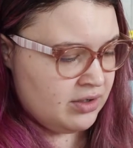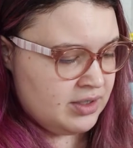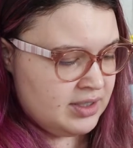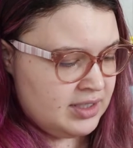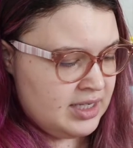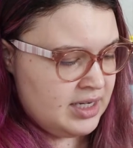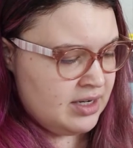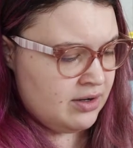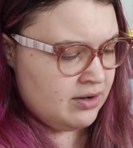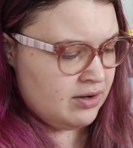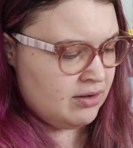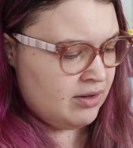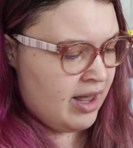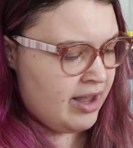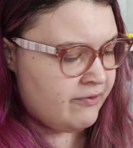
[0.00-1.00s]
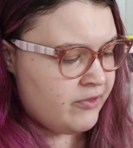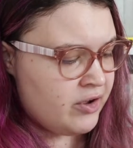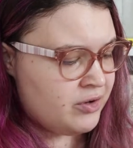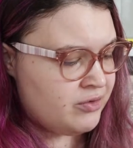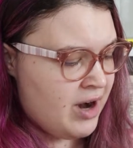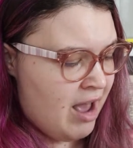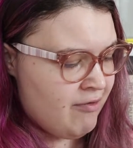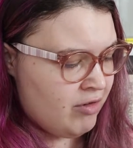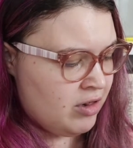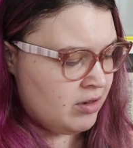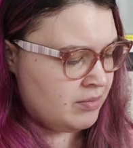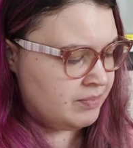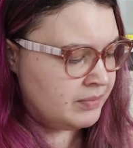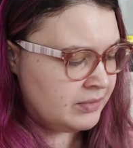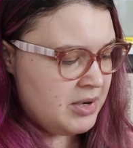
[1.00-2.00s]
could see her life unravel.